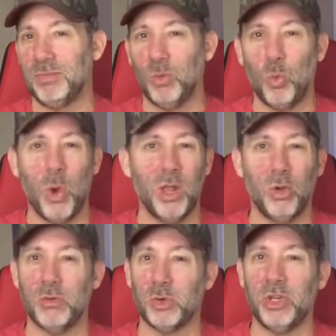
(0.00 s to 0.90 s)
well
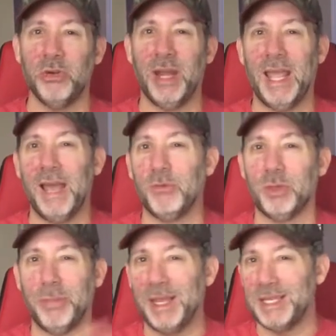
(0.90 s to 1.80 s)
over a year and a half with
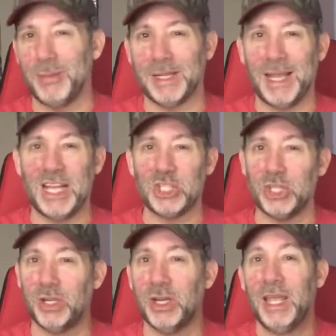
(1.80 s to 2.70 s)
the pandemic last
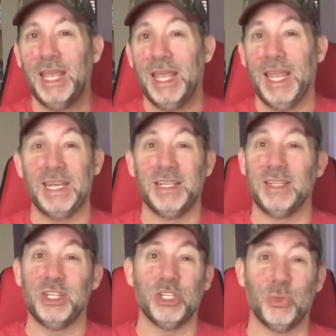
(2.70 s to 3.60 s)
year. And into
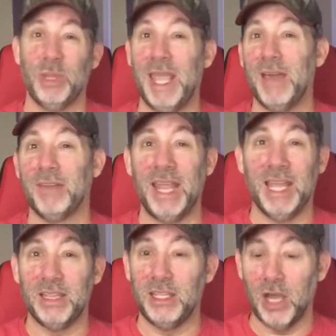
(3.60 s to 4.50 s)
this year, we haven't
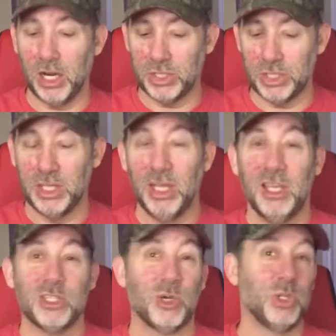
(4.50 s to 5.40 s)
had the auction.
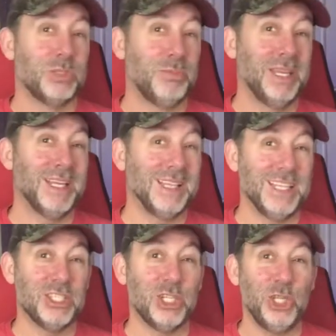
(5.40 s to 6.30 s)
So it's been at
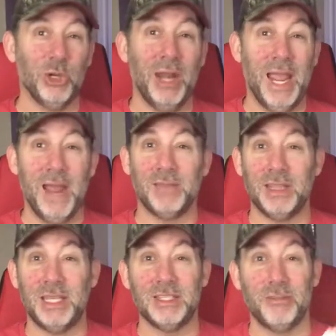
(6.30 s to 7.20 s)
least a year and a half that
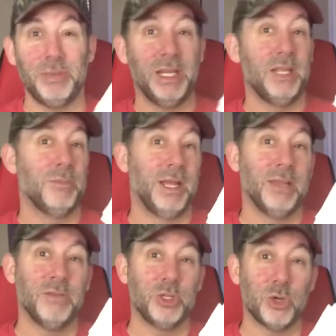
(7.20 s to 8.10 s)
these have been in my
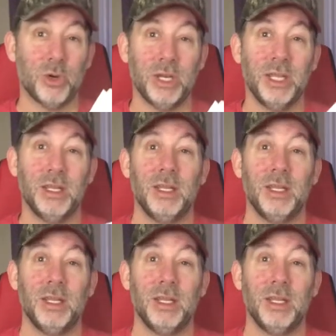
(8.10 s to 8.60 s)
inventory.